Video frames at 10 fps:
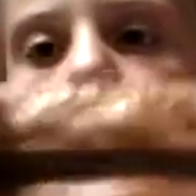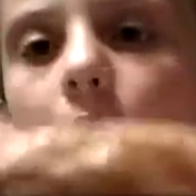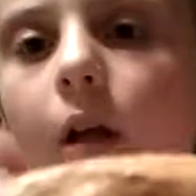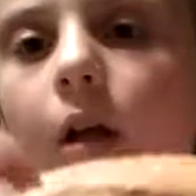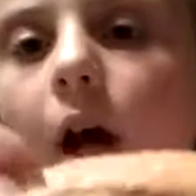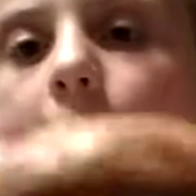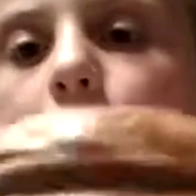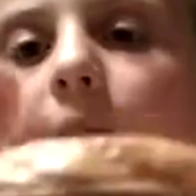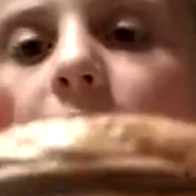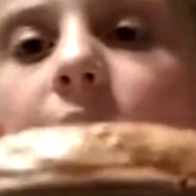Like, I
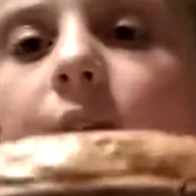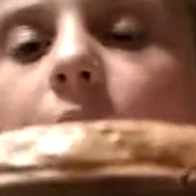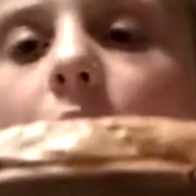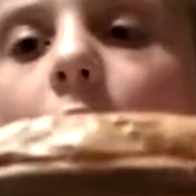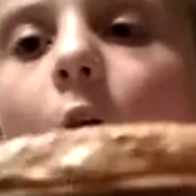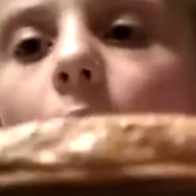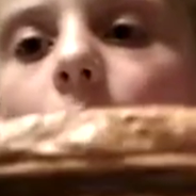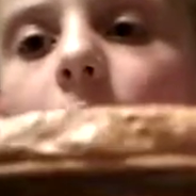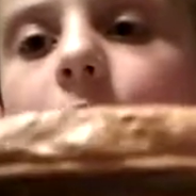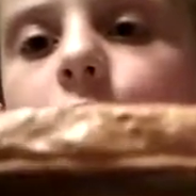paid
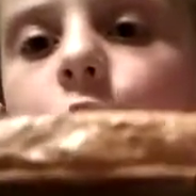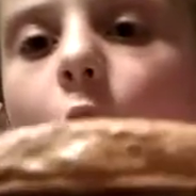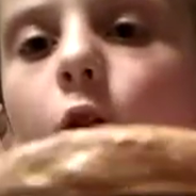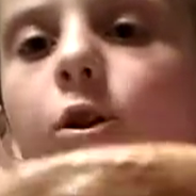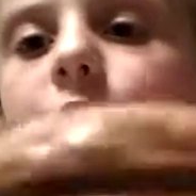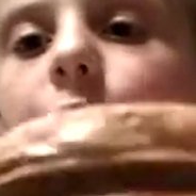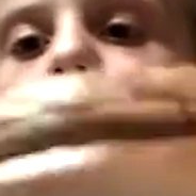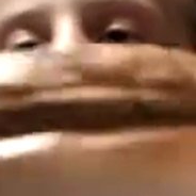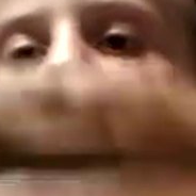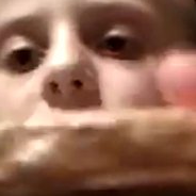$11 for
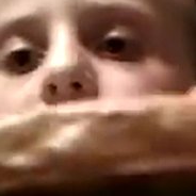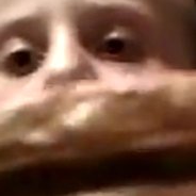this,